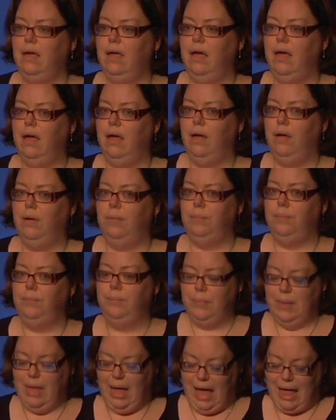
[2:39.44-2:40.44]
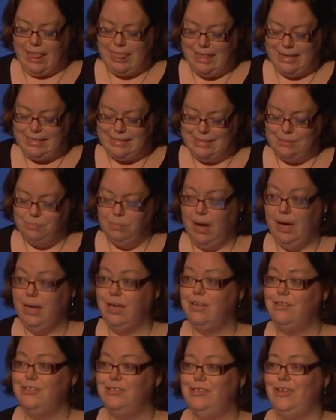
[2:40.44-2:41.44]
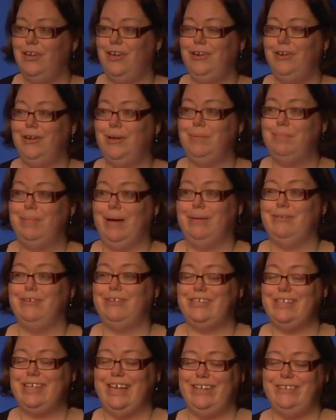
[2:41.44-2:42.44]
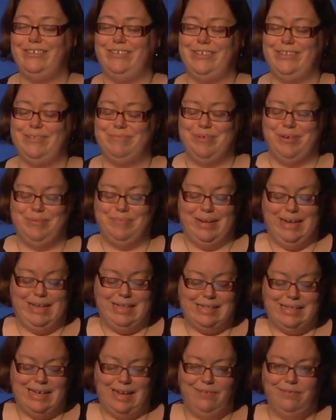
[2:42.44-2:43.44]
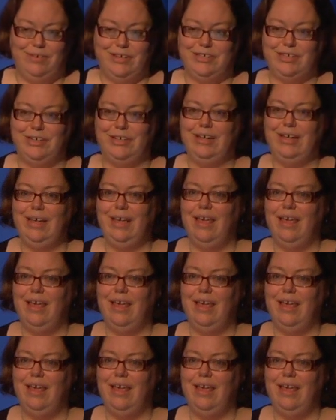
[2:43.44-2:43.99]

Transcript: And this is my concern about nostalgia at the moment in television,